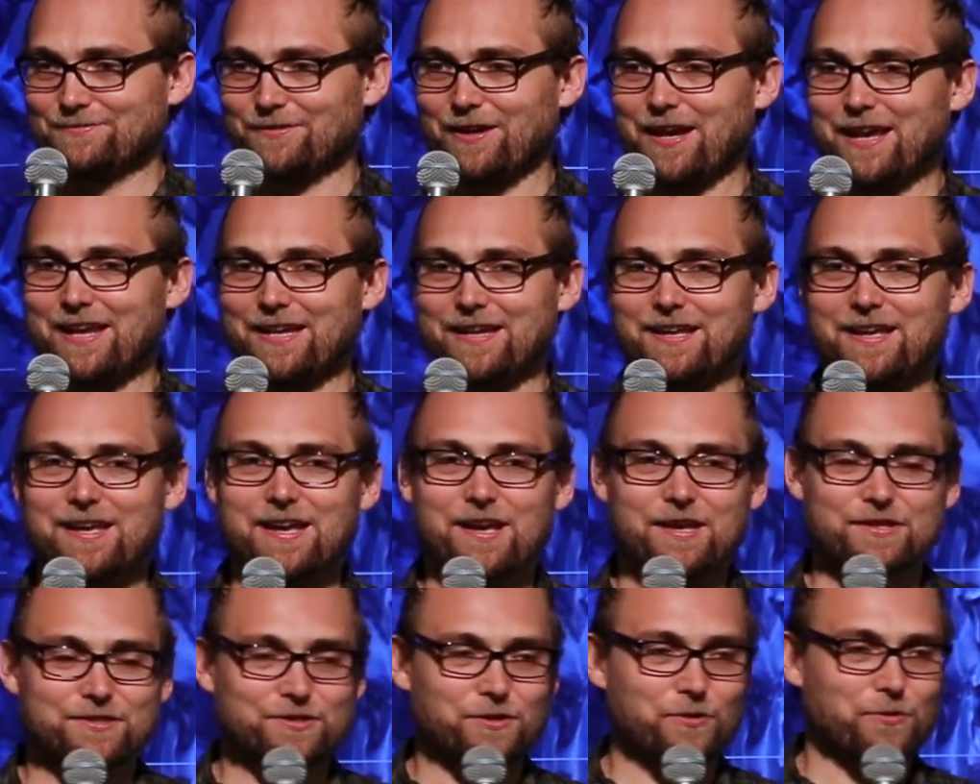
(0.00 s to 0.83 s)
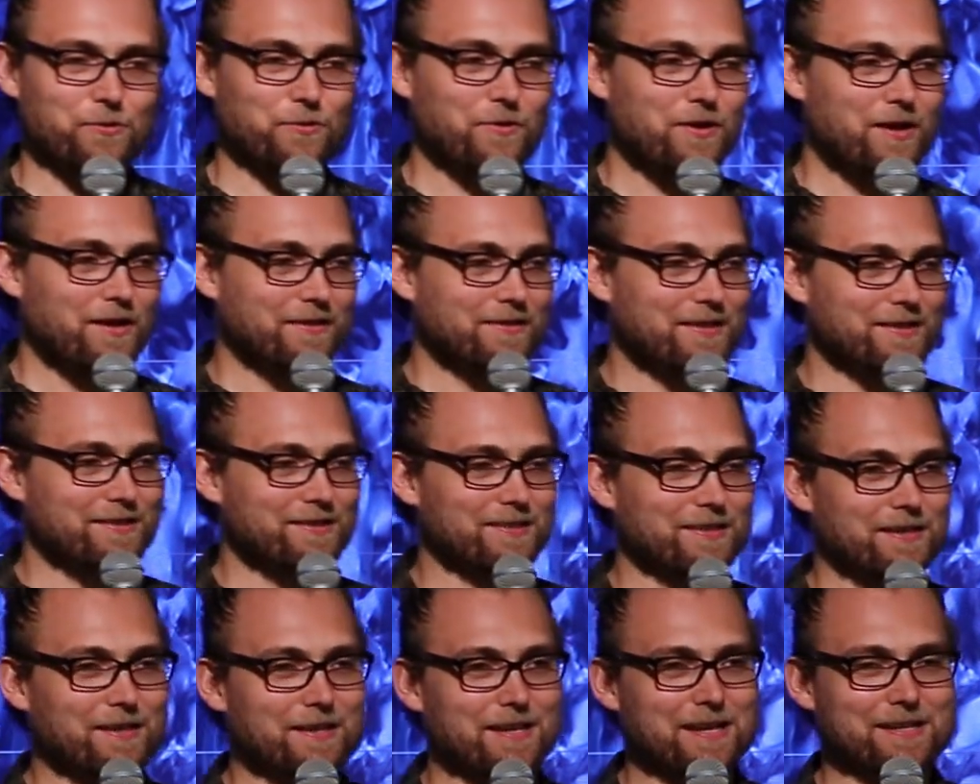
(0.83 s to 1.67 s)
right? So
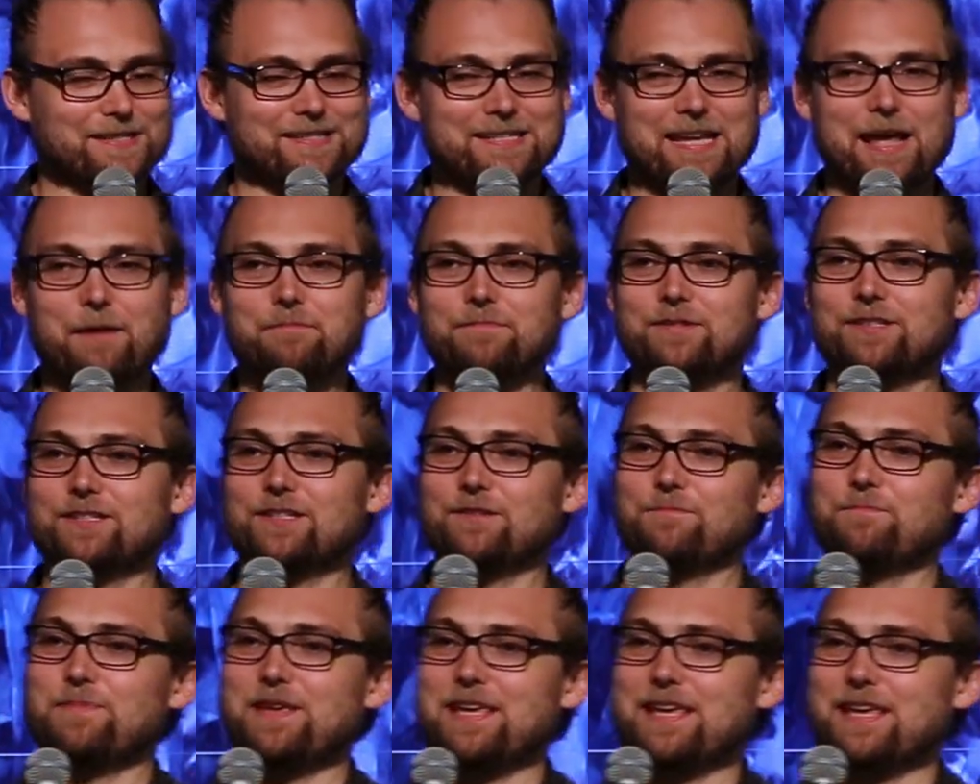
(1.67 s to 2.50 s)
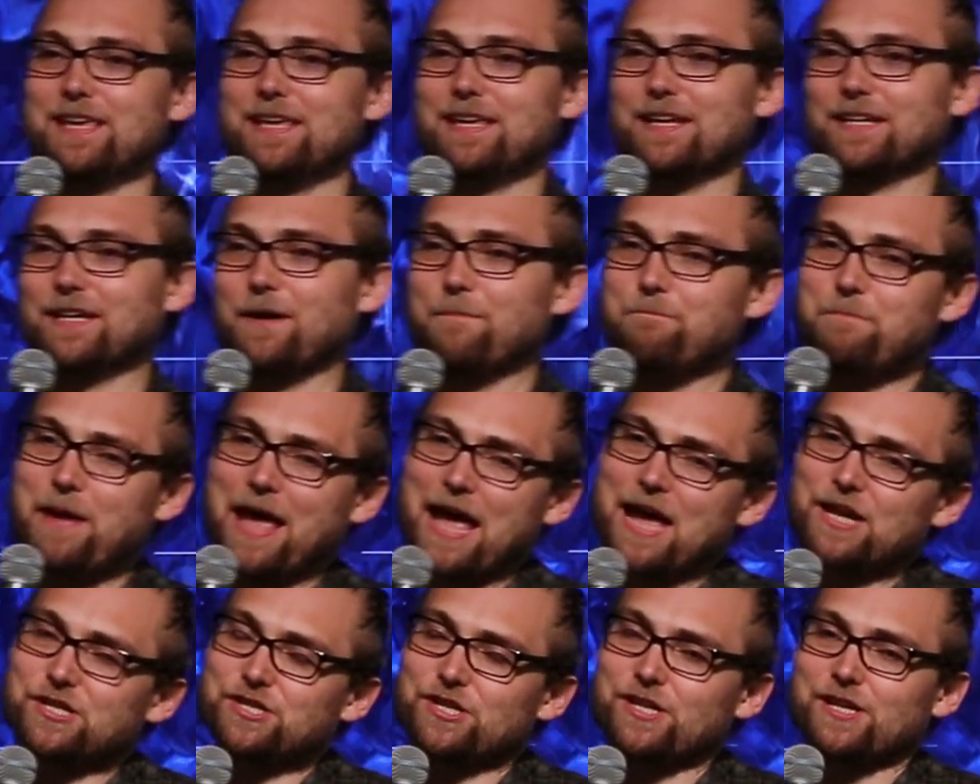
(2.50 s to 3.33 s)
this attempt to be
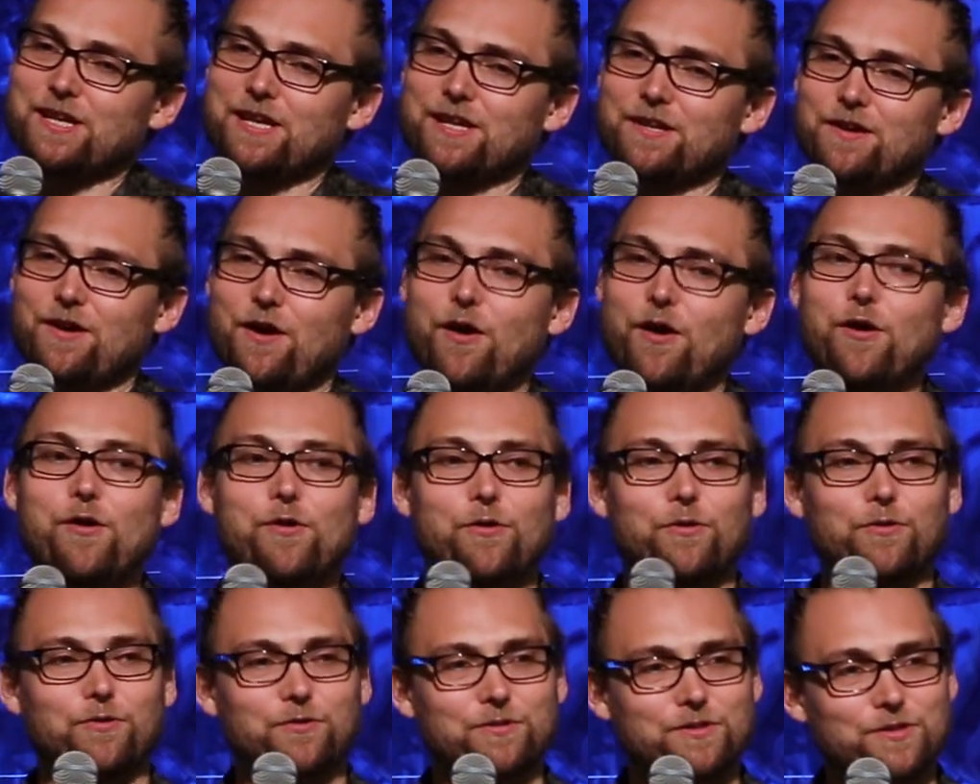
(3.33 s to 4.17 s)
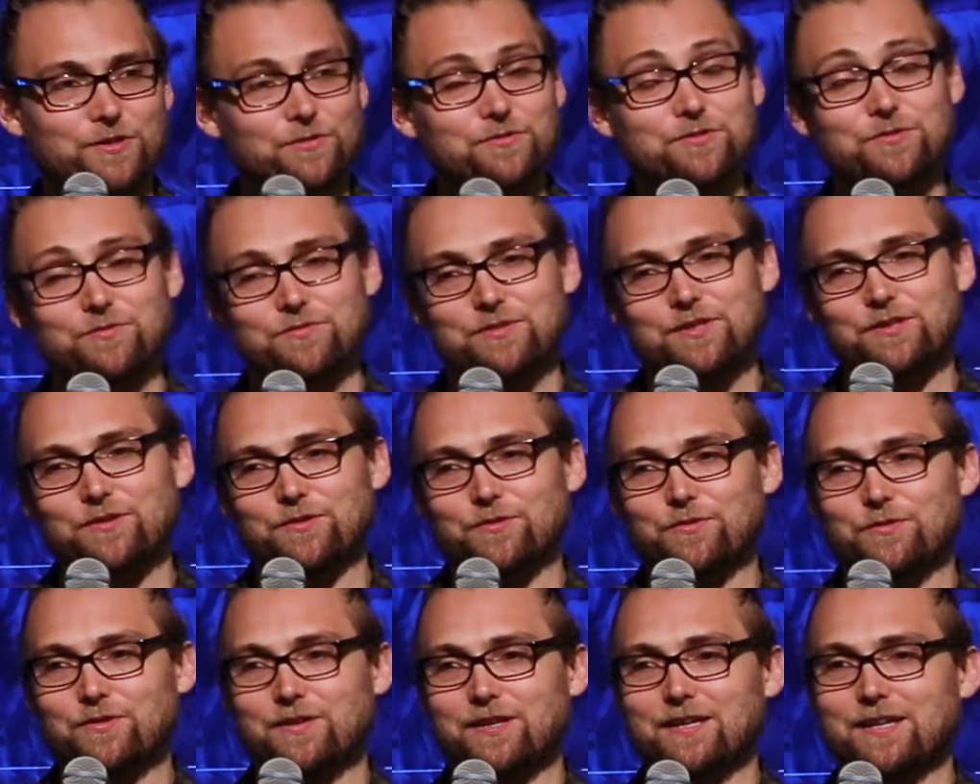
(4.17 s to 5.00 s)
compassionate, oh, you do
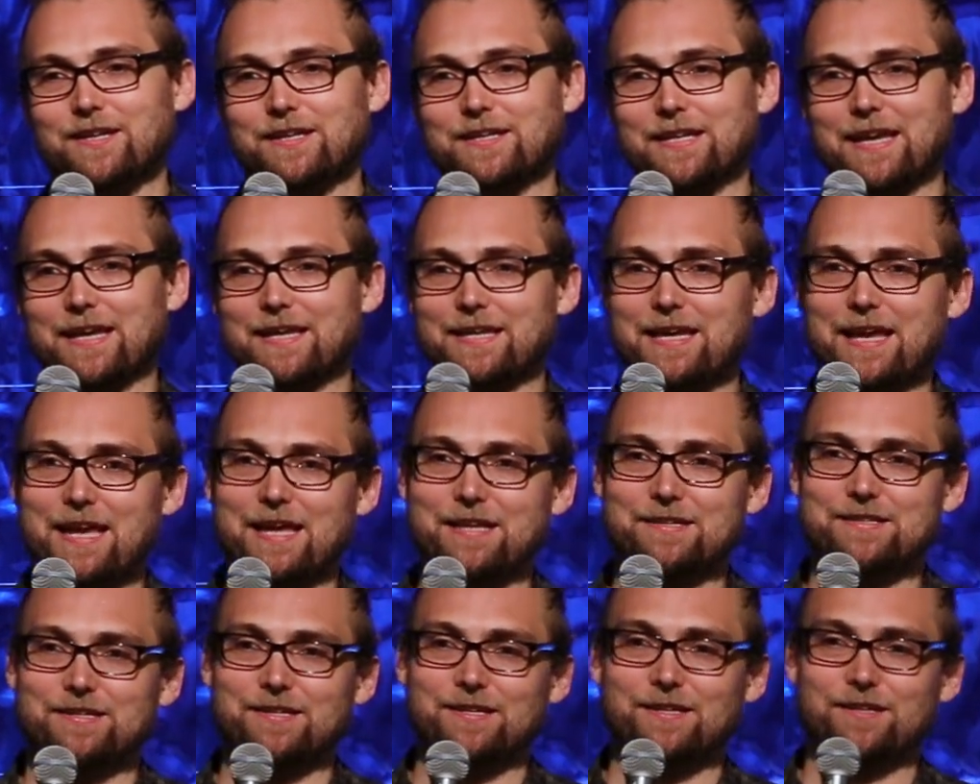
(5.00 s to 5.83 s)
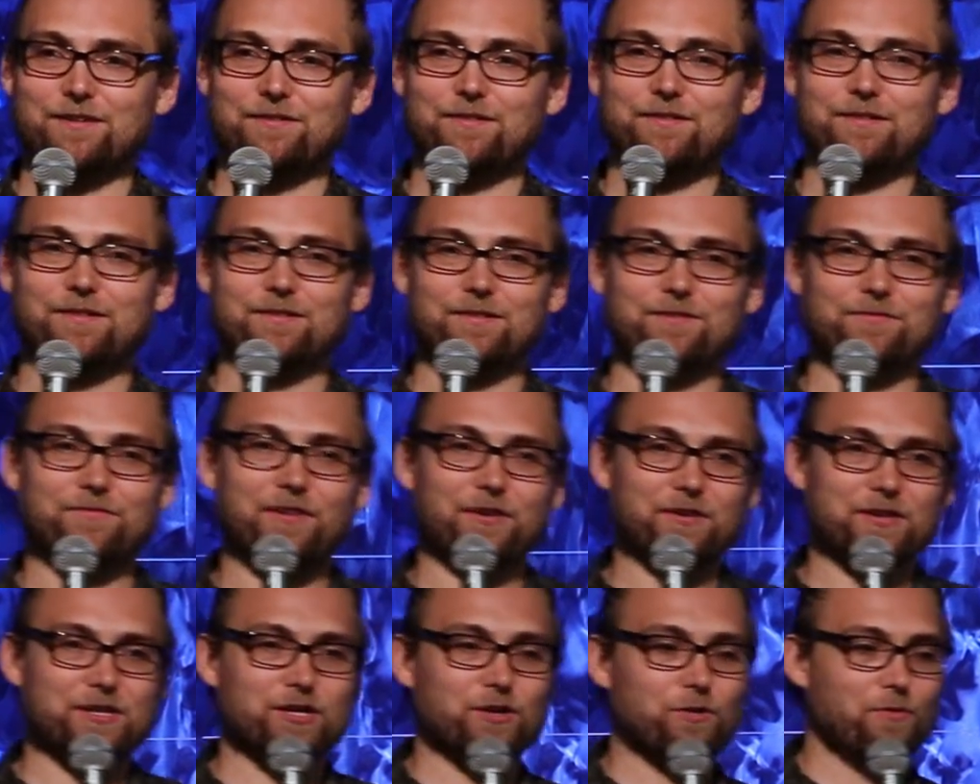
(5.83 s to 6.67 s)
you, can get
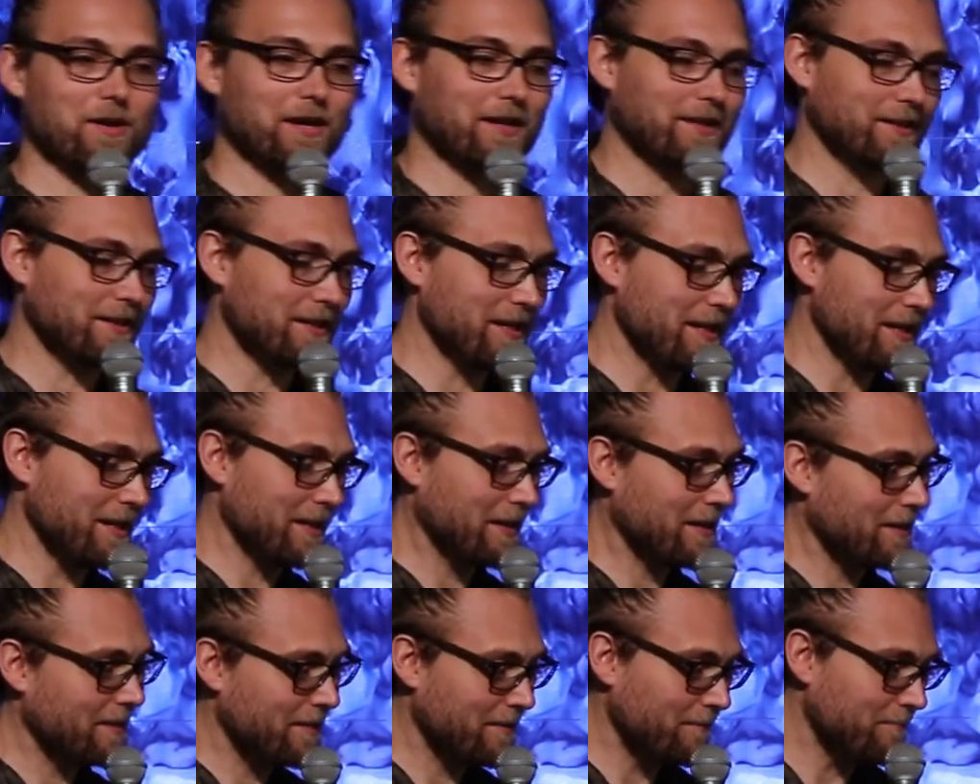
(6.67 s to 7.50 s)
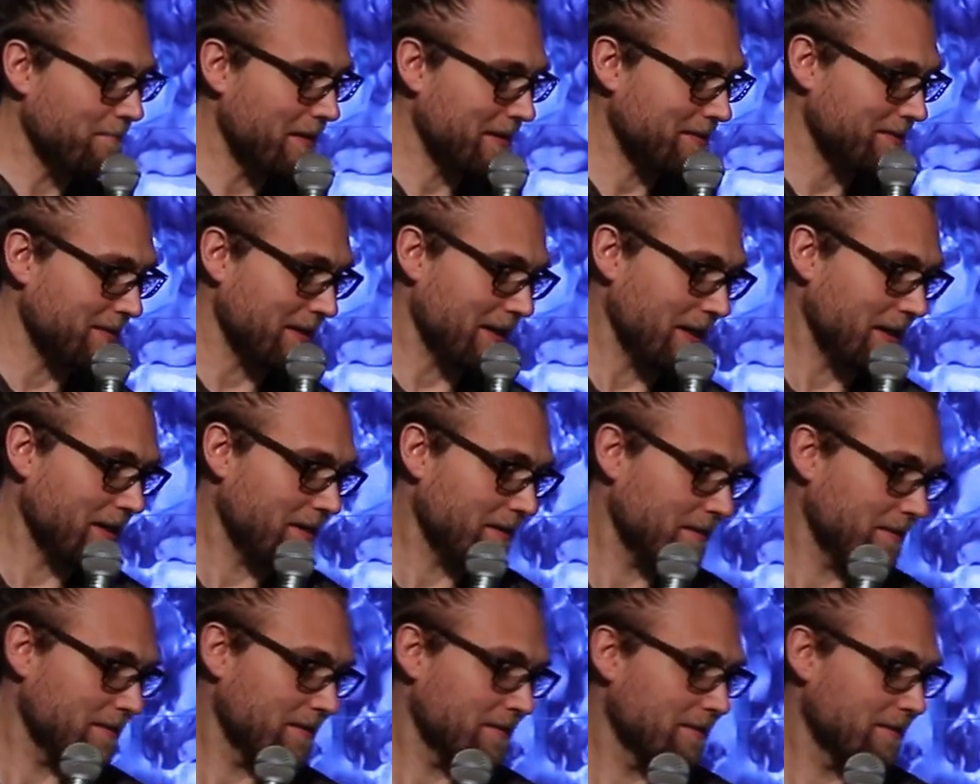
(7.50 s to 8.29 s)
very quickly messy.